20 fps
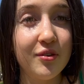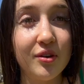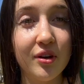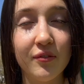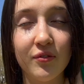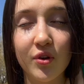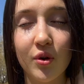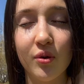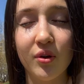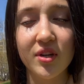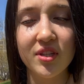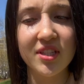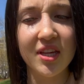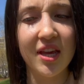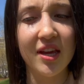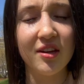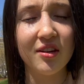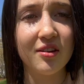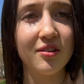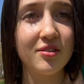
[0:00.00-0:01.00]
of course
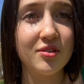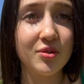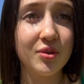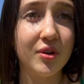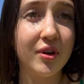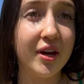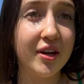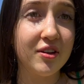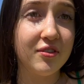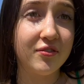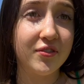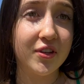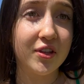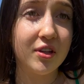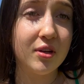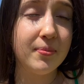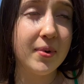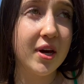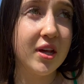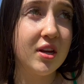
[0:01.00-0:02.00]
can't control how you feel
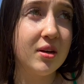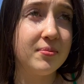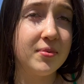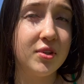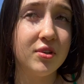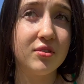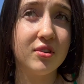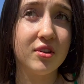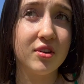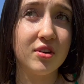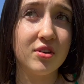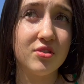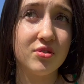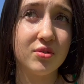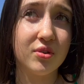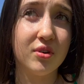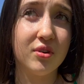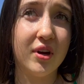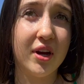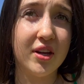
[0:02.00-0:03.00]
about it, but you can
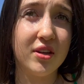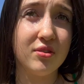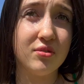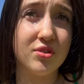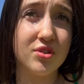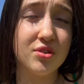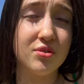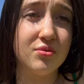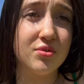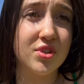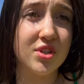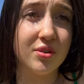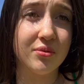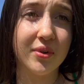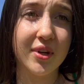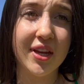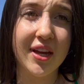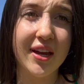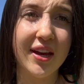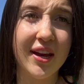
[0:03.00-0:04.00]
control how you choose to
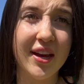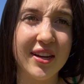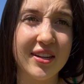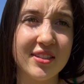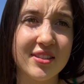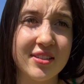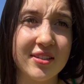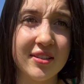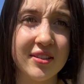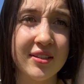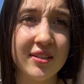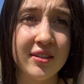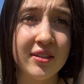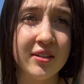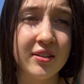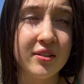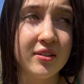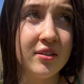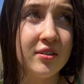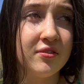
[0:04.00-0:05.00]
react.
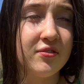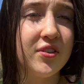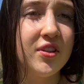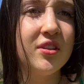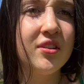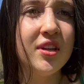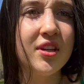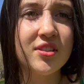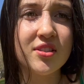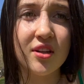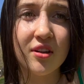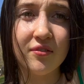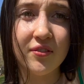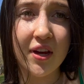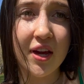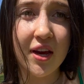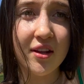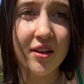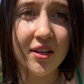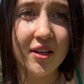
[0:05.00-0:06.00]
Feelings are
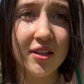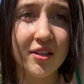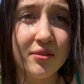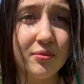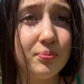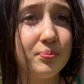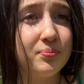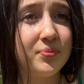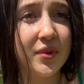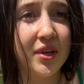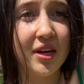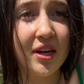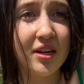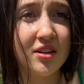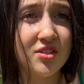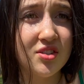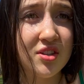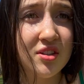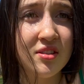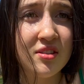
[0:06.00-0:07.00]
valid,
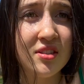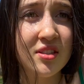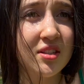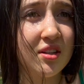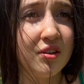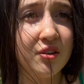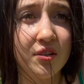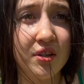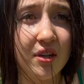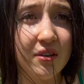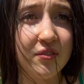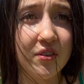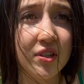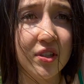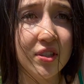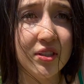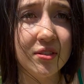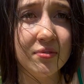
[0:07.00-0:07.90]
actions are never.